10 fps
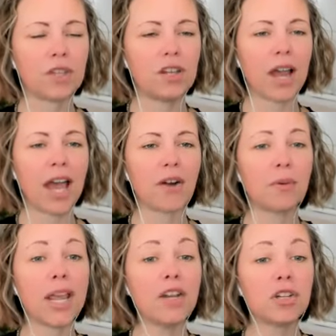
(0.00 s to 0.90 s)
Your
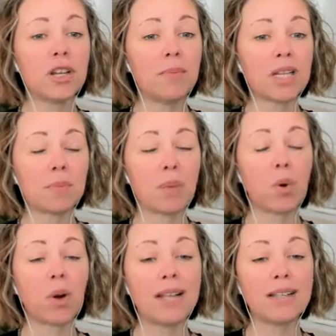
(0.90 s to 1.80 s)
adoration must be
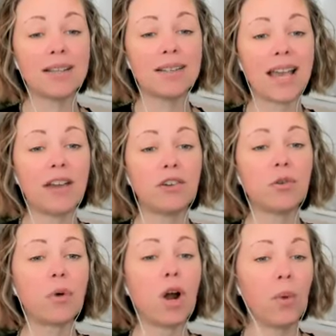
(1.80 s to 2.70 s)
present and
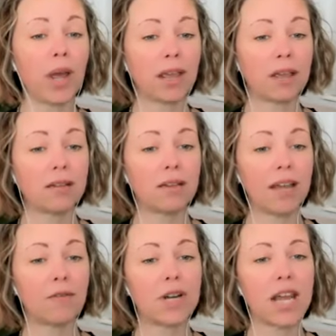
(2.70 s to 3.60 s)
growing
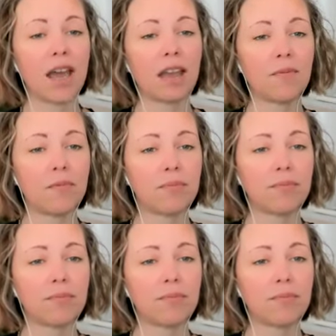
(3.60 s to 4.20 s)
every day.